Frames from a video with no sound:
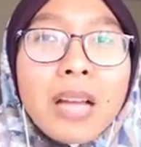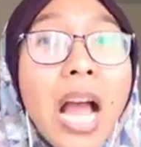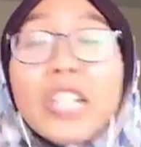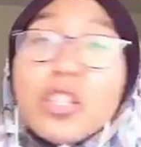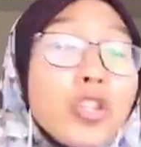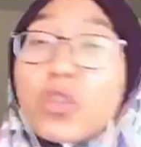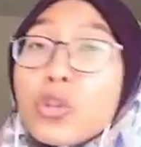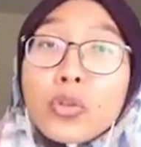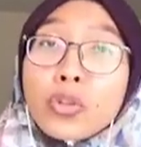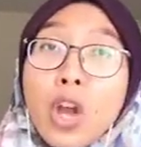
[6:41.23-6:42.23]
I just
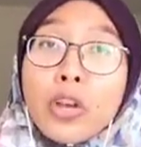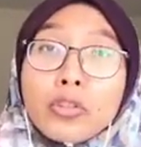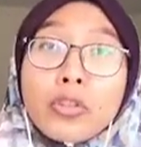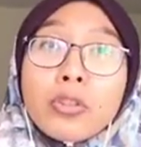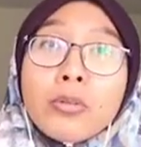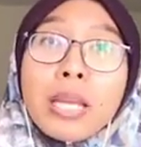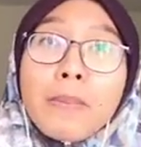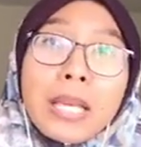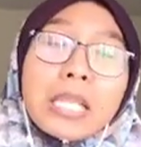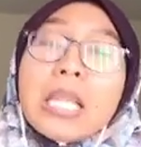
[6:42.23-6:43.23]
choose not to do
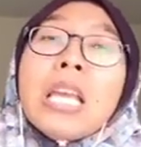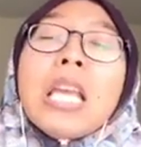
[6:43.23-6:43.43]
it. Because